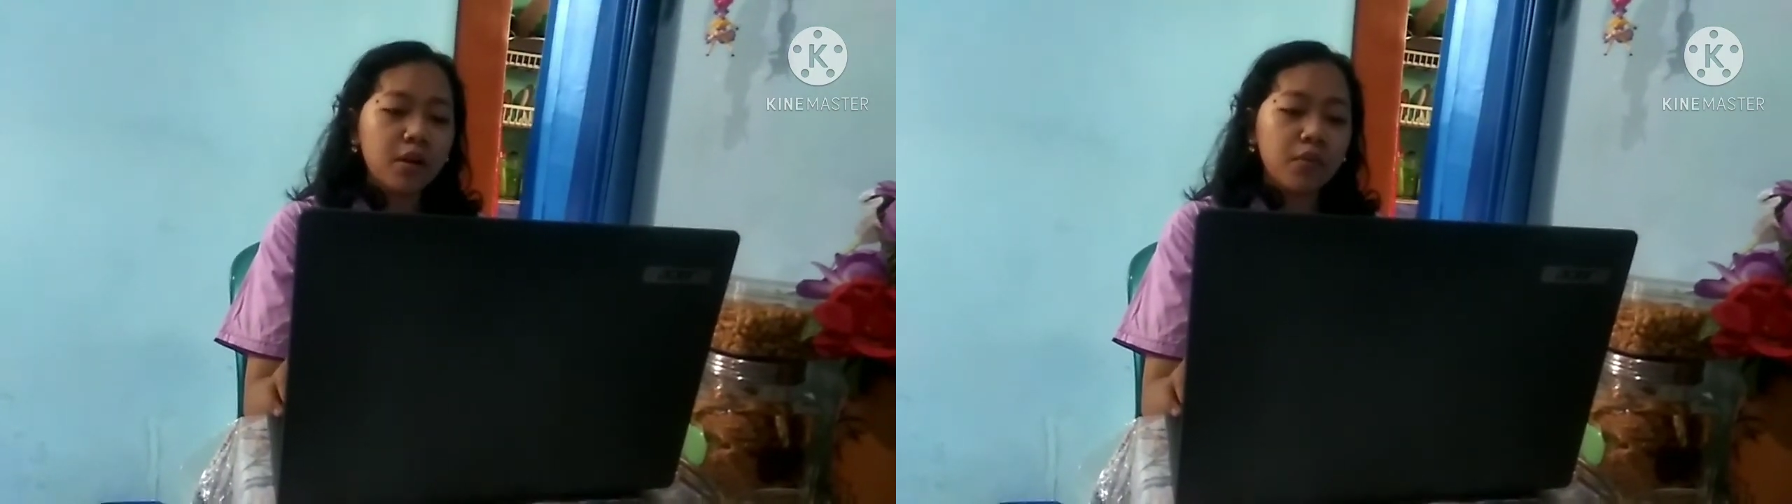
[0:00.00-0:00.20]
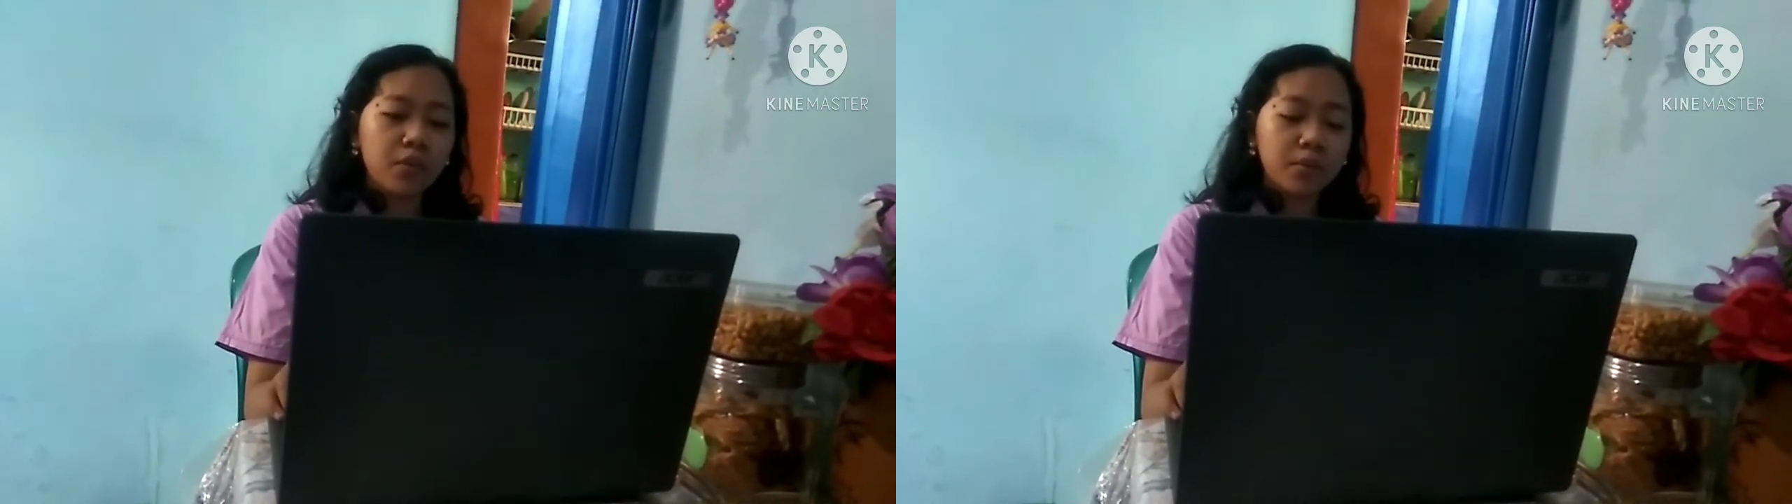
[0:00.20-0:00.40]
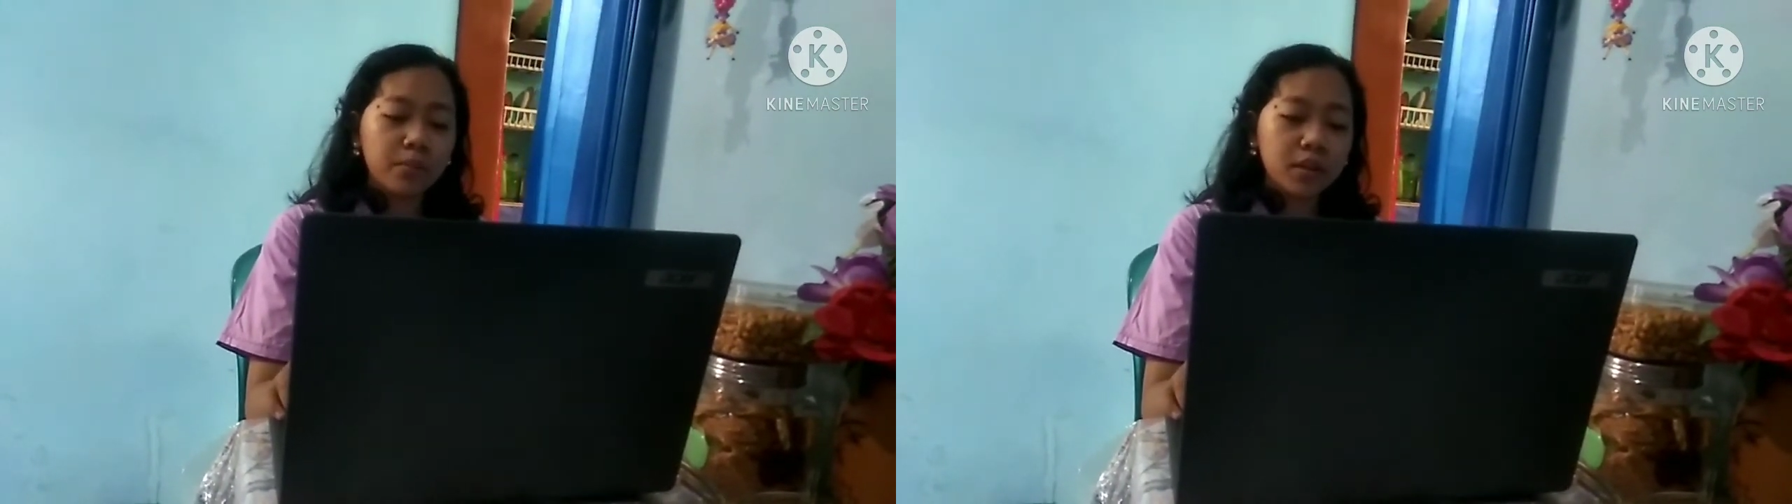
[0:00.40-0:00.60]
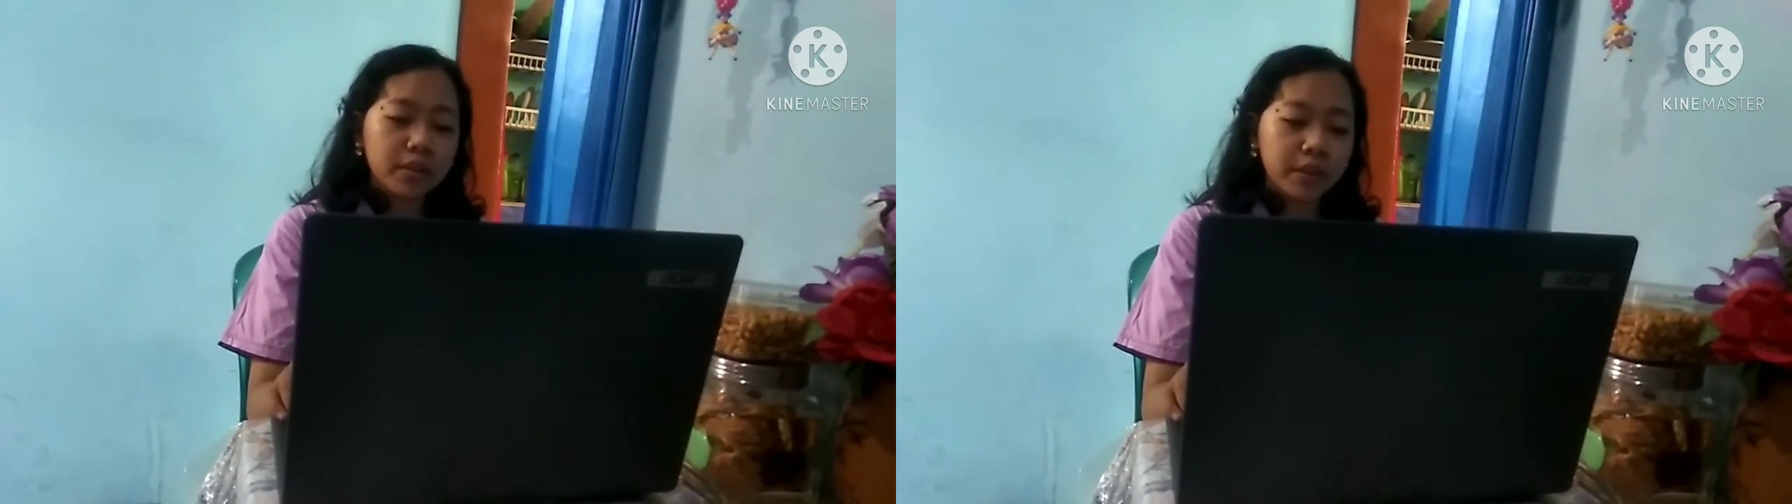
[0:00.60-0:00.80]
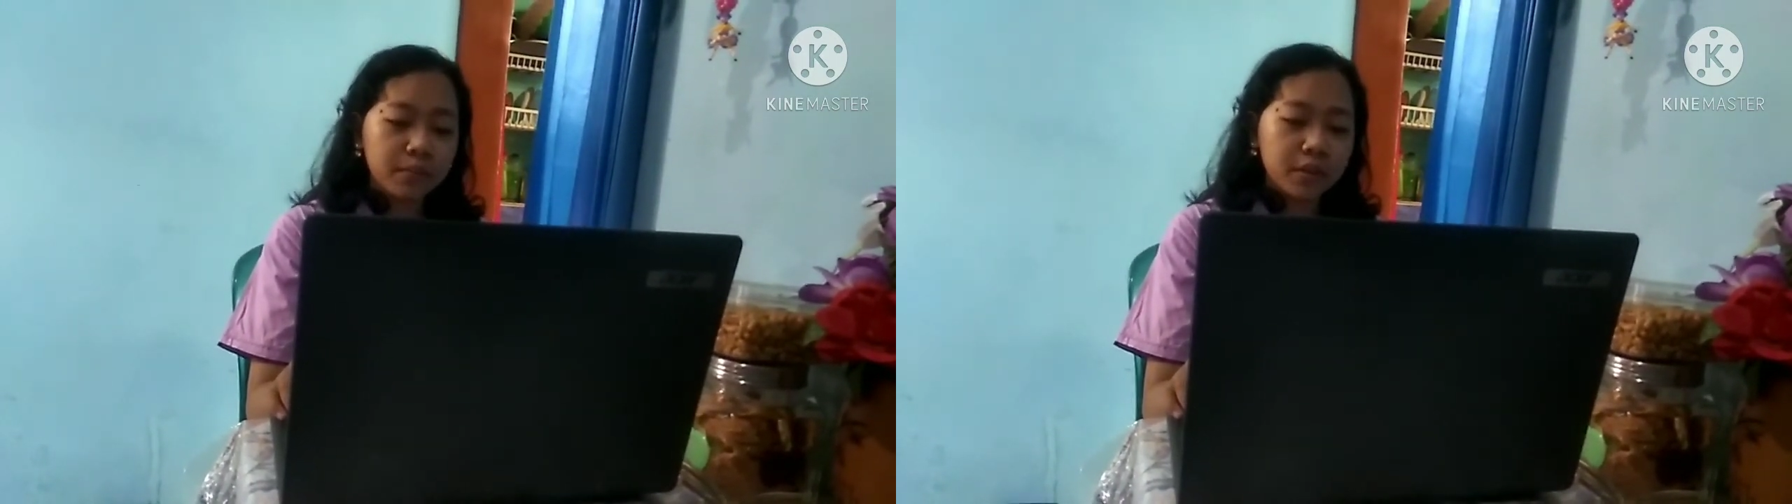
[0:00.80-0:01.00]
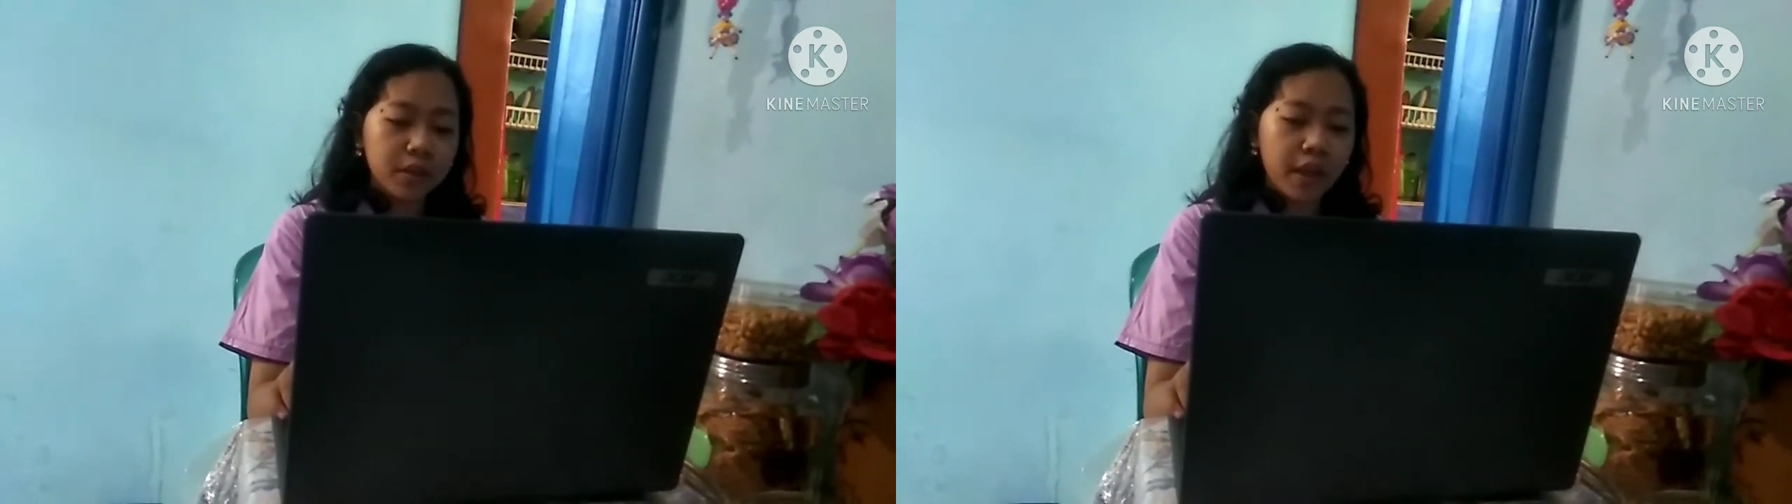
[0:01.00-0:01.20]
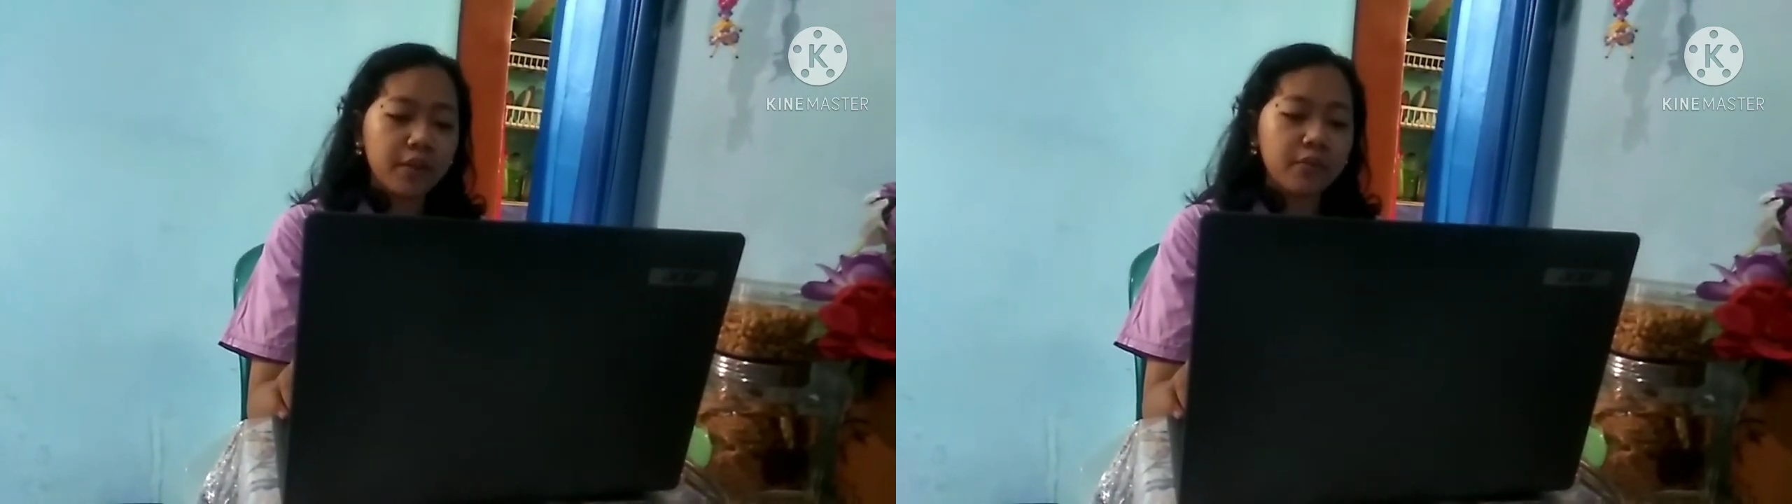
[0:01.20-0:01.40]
formal grammar, and